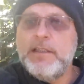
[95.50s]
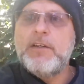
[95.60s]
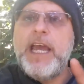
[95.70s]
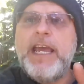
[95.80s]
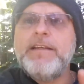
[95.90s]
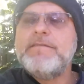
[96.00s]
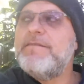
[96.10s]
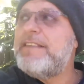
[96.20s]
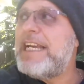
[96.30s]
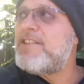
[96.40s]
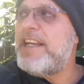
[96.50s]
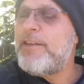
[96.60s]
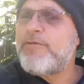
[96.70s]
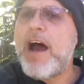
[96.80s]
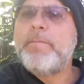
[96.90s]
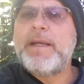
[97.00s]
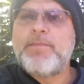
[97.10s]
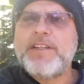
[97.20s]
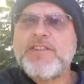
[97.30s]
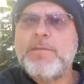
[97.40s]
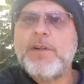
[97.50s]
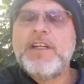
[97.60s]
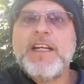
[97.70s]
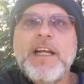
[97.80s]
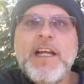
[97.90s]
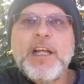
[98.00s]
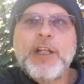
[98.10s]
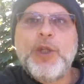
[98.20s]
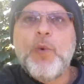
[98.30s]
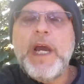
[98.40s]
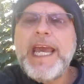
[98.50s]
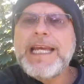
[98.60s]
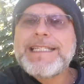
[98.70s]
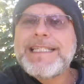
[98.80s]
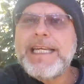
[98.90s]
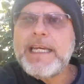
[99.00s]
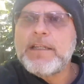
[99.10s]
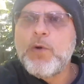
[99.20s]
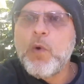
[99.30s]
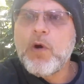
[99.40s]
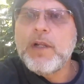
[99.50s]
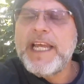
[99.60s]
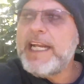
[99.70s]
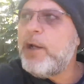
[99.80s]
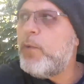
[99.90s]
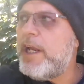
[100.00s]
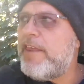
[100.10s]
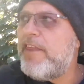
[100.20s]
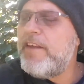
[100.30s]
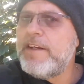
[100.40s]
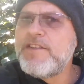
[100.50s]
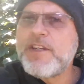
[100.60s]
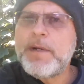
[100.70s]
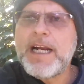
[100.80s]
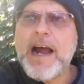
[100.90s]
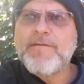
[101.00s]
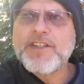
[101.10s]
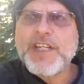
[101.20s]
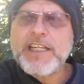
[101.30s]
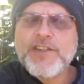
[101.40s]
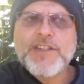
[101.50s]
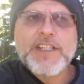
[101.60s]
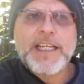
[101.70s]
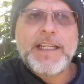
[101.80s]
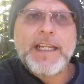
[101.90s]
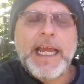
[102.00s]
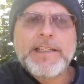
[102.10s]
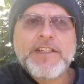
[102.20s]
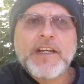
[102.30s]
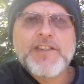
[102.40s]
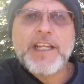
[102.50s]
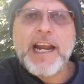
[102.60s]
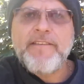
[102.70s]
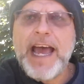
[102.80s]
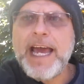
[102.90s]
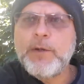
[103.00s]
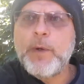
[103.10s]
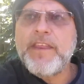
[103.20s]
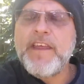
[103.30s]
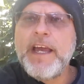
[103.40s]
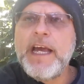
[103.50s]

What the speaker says: Okay? That's the Anthropic Principle. The way I see it correlating with some of the conversations and such that I've had with